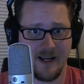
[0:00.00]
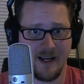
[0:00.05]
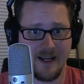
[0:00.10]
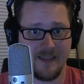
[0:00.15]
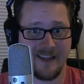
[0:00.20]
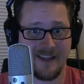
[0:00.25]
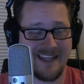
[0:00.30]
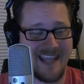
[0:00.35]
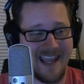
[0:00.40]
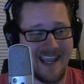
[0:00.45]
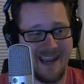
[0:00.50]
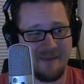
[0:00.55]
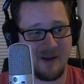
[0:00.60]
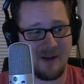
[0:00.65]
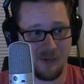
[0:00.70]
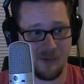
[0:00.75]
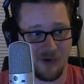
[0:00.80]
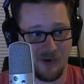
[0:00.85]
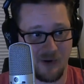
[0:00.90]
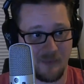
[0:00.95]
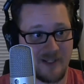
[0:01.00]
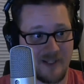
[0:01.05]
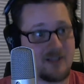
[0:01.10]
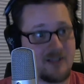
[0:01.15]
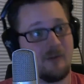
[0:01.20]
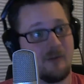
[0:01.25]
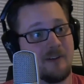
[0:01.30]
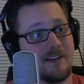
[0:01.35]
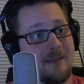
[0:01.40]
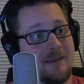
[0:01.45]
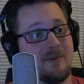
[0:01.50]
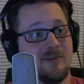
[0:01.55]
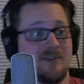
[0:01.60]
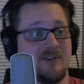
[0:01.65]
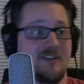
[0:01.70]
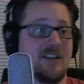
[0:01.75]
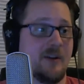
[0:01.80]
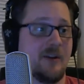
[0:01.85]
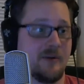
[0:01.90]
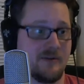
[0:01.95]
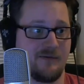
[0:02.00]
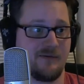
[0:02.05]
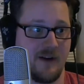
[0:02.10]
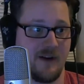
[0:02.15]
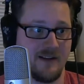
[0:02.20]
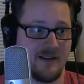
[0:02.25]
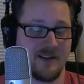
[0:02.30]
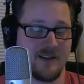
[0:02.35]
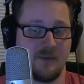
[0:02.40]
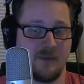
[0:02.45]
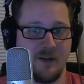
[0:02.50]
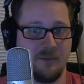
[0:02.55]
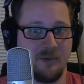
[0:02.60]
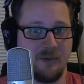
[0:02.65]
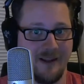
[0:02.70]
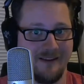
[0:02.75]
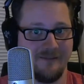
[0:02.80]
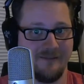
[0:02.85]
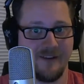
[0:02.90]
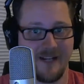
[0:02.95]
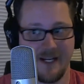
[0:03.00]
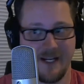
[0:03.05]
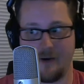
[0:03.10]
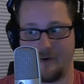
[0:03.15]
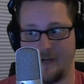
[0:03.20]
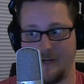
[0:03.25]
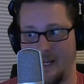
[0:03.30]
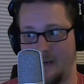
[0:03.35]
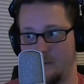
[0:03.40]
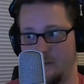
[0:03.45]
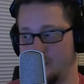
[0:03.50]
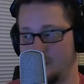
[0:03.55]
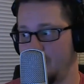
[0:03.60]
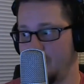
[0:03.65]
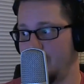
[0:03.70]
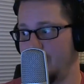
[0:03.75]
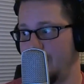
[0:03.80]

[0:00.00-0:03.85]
in the gaming world, because the only time you see those friends is when you play video games.